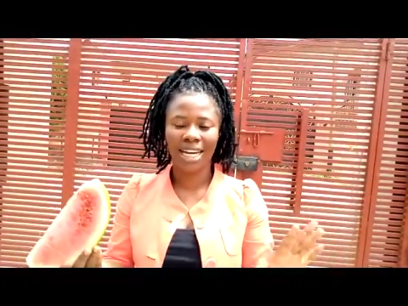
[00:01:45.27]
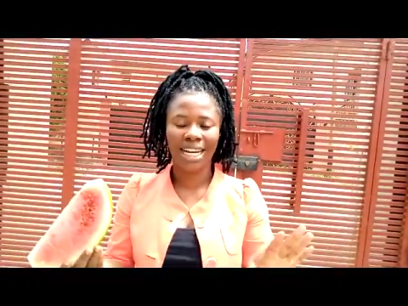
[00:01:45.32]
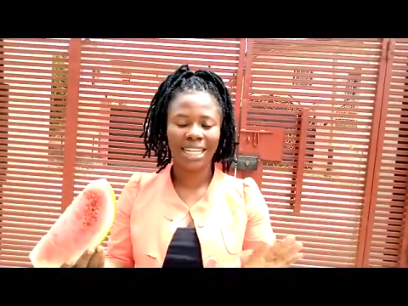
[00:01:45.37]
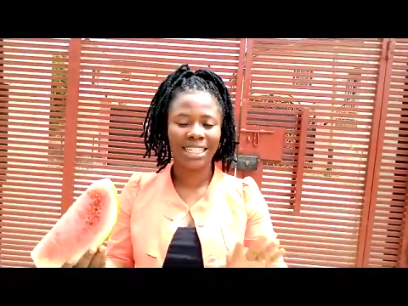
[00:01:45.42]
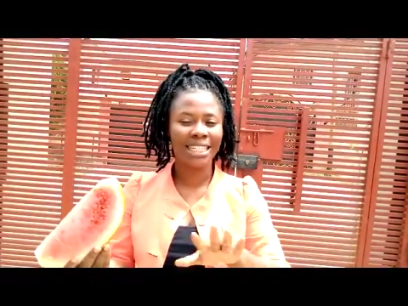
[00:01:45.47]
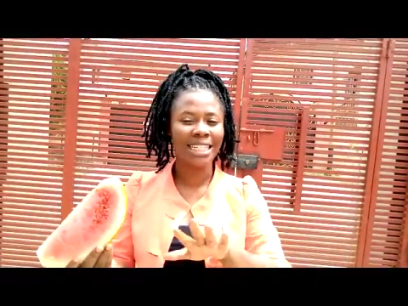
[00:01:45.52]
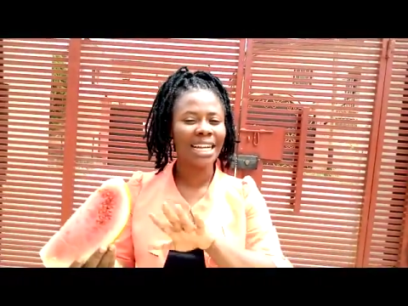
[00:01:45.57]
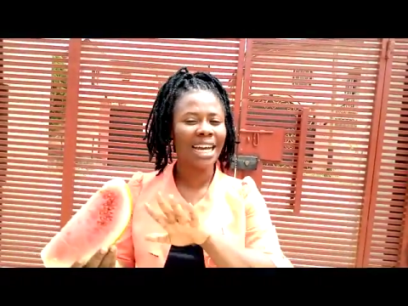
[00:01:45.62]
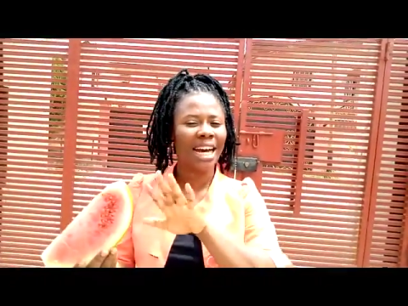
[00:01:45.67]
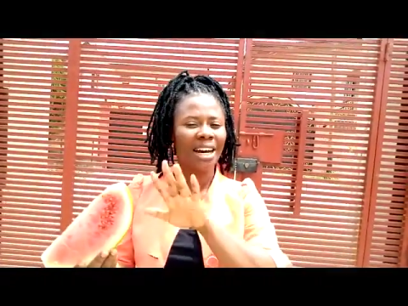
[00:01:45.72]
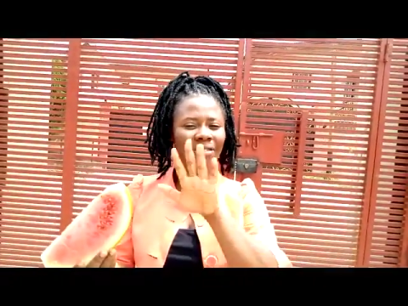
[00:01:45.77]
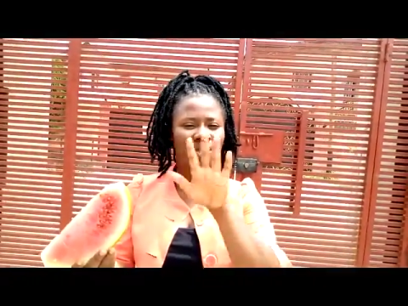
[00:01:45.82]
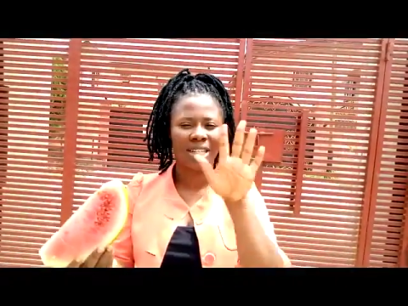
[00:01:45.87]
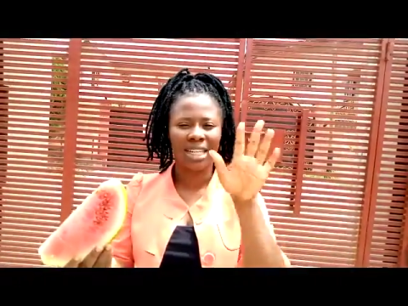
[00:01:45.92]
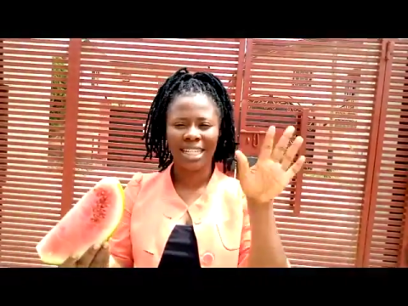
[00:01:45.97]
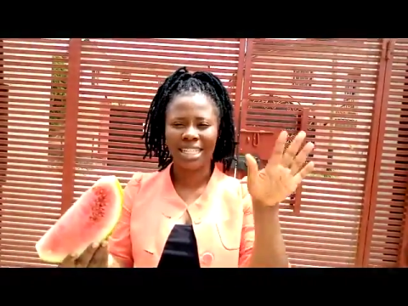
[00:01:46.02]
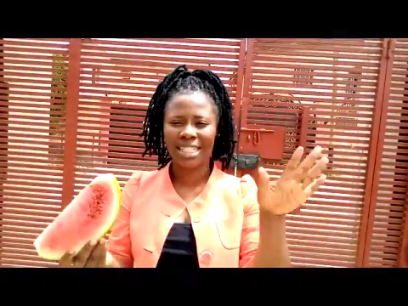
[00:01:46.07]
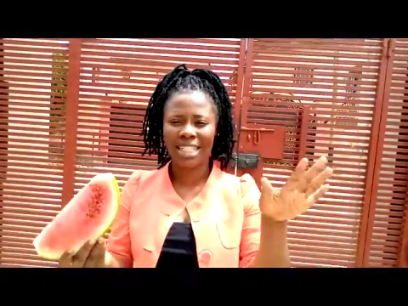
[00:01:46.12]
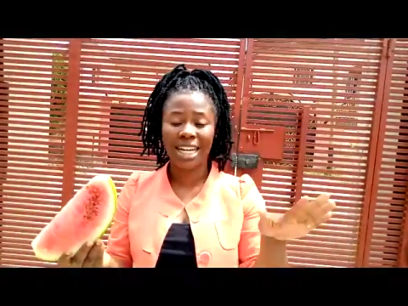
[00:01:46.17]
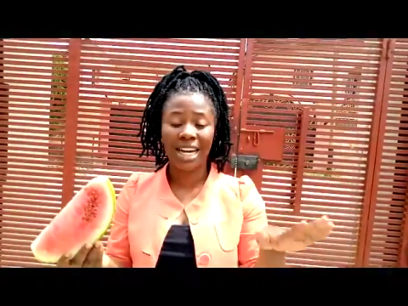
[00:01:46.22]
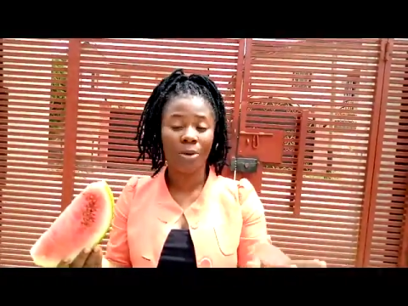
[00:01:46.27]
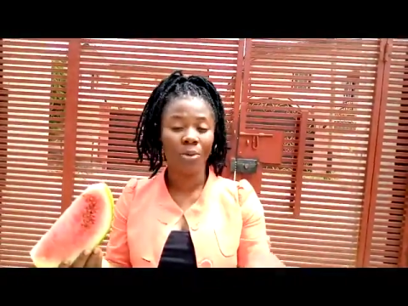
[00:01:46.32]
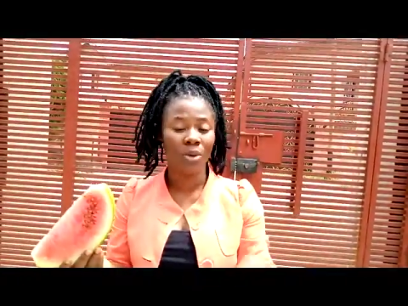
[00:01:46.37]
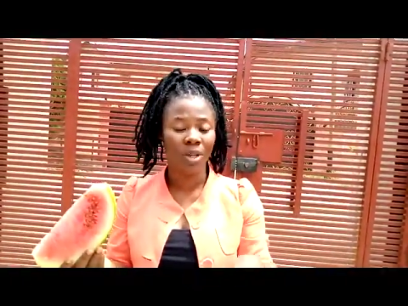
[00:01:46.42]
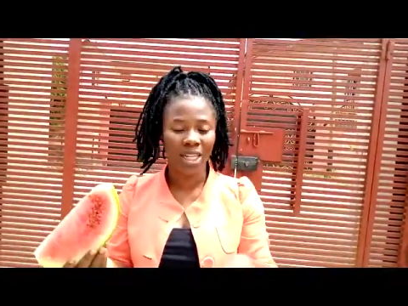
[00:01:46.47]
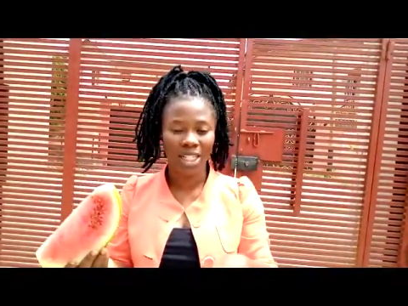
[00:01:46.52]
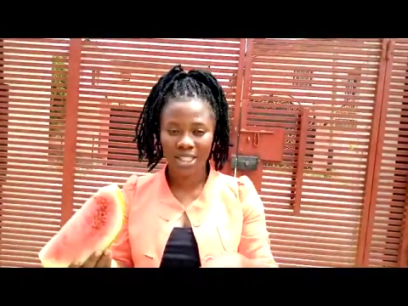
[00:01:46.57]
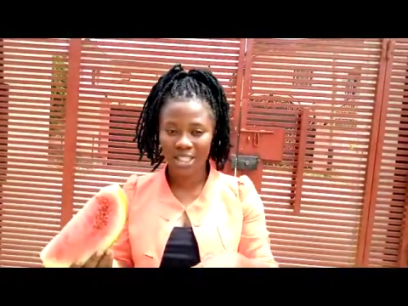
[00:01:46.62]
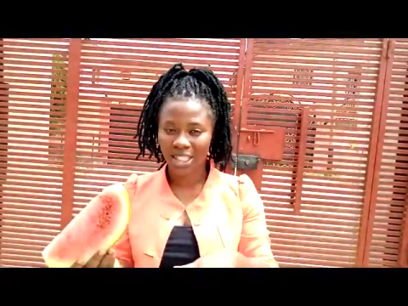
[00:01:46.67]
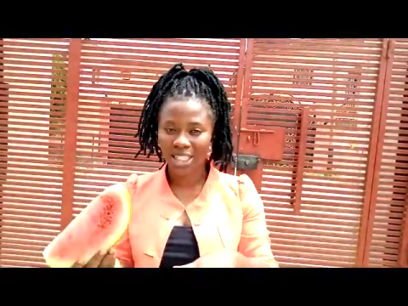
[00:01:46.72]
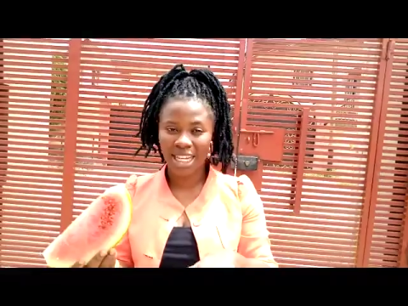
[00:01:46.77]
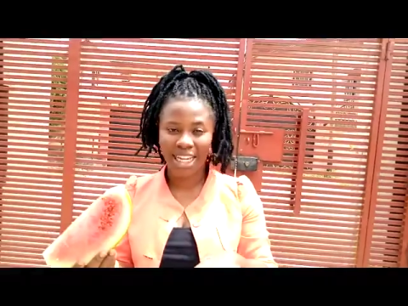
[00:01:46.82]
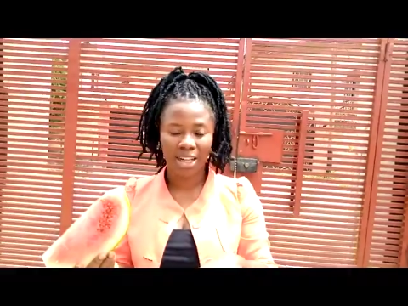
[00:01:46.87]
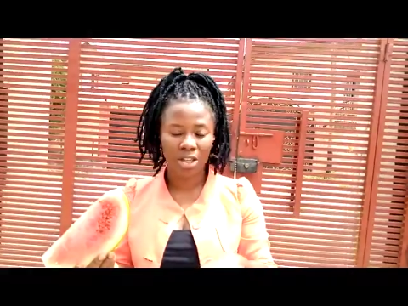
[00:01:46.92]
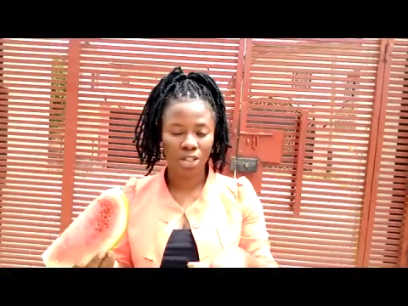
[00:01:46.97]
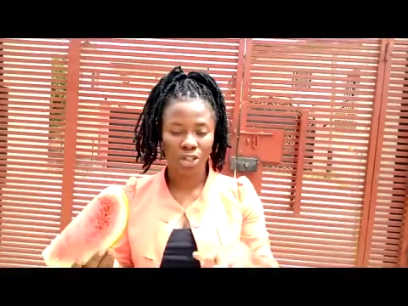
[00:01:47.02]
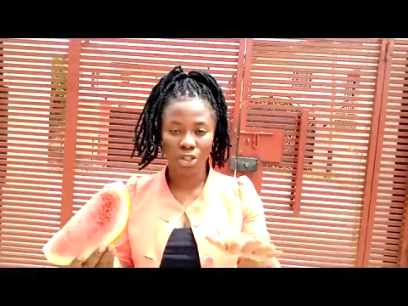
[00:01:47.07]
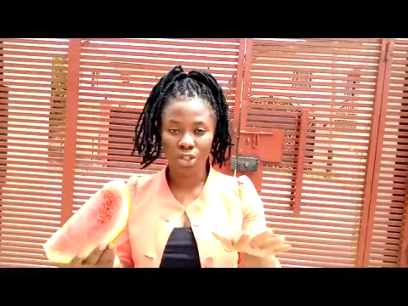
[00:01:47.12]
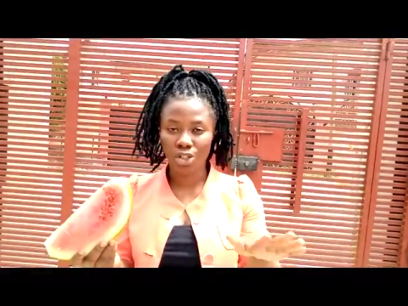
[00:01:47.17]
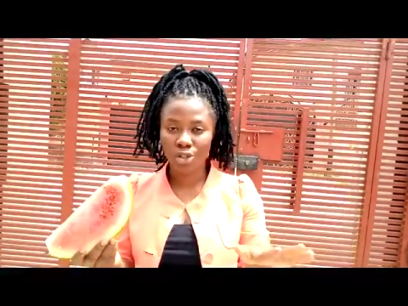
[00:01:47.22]
I didn't have an idea I wanted to start a
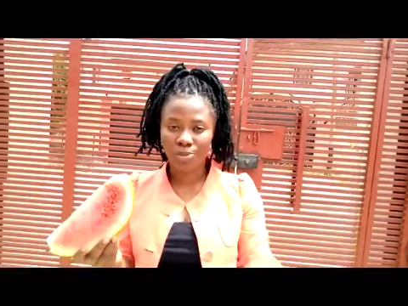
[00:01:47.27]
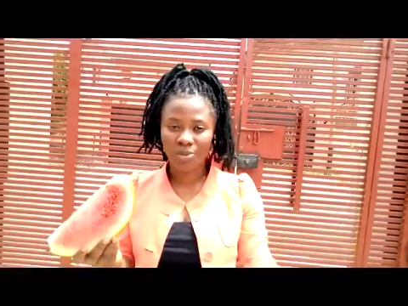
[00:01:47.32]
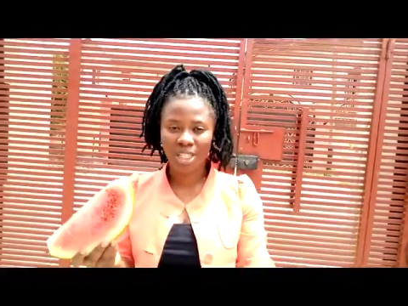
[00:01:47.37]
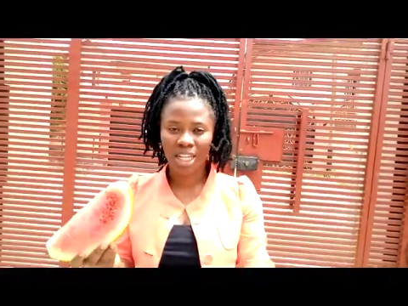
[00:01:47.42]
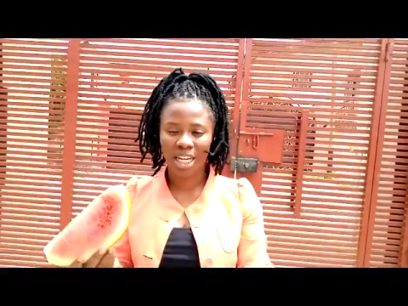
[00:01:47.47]
YouTube